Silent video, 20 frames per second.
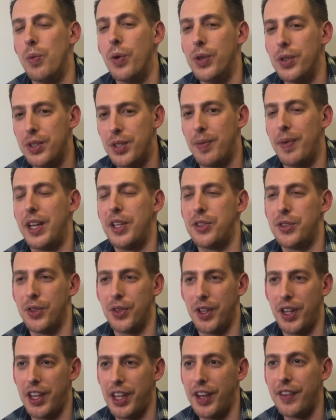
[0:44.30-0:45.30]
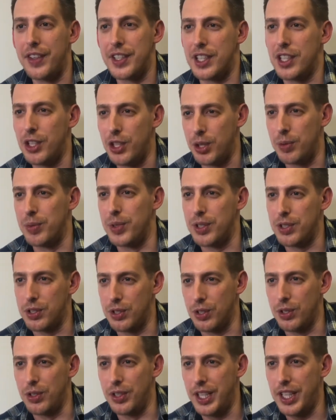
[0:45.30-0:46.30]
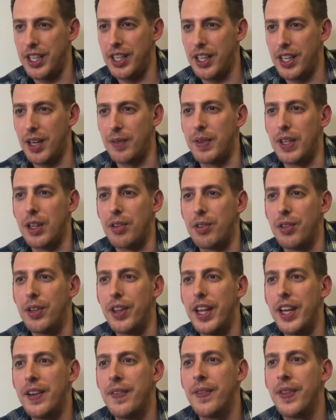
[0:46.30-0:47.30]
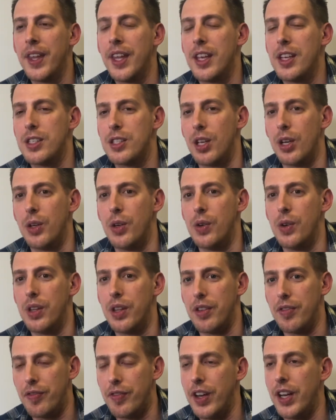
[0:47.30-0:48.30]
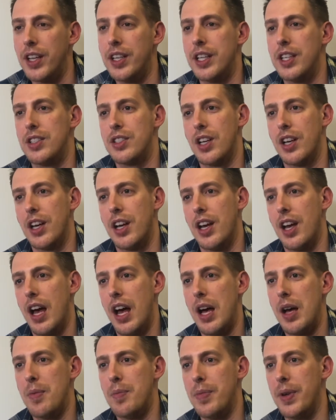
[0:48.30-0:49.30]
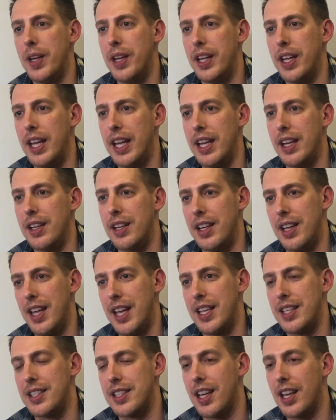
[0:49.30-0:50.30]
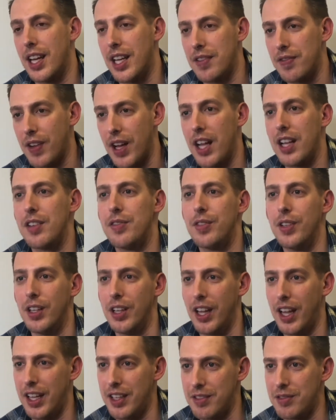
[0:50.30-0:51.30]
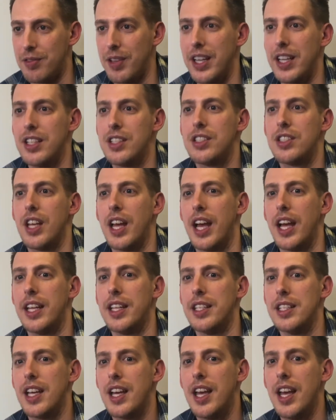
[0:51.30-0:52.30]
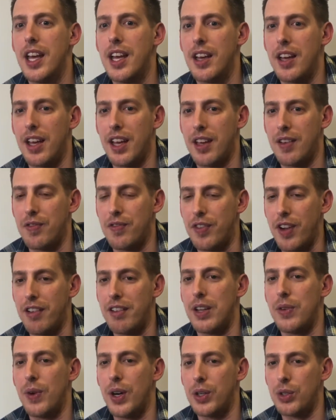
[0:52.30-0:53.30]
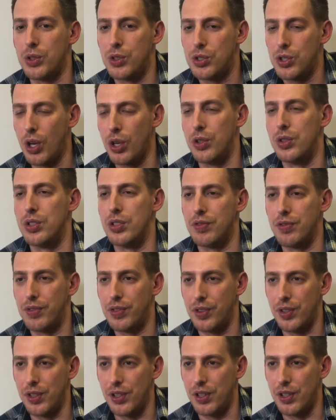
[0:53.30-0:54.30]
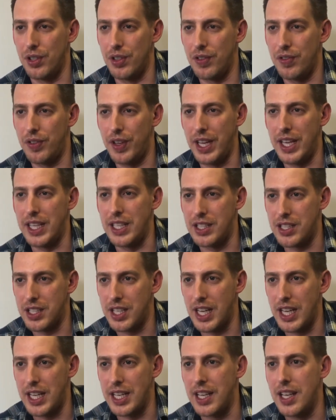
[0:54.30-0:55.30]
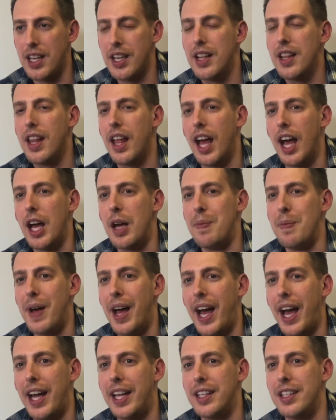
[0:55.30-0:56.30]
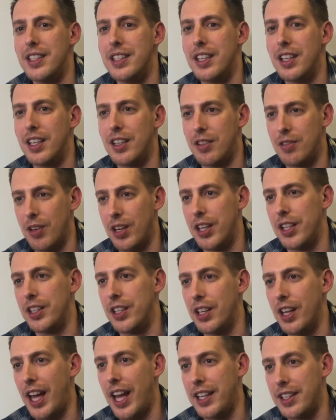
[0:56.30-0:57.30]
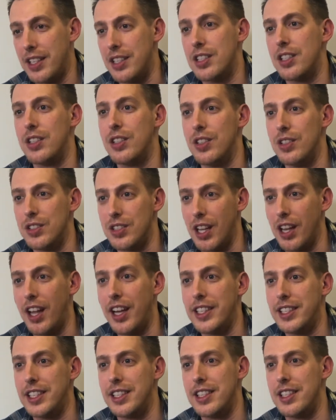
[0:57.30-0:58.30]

want to make sure that there is a human story coming through that. So the furniture it is kind of colourful and rich and very well chosen for each scene. And Grant Anderson, who's the lighting